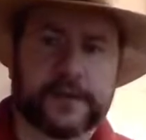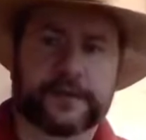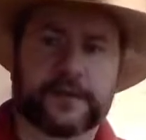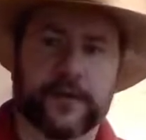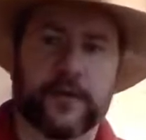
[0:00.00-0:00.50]

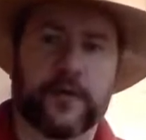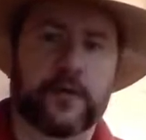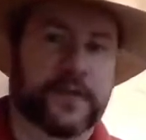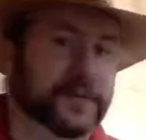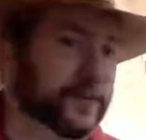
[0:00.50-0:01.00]

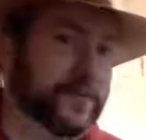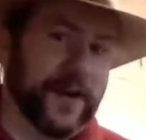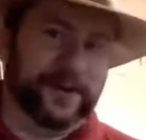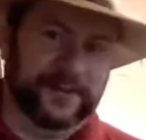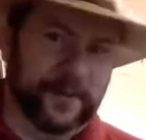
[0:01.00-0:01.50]
So this is
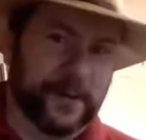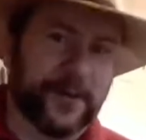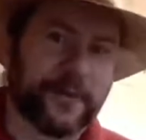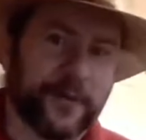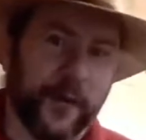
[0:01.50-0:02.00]
very
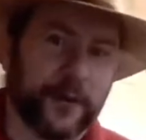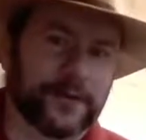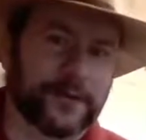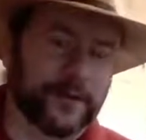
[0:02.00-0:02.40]
similar, of course,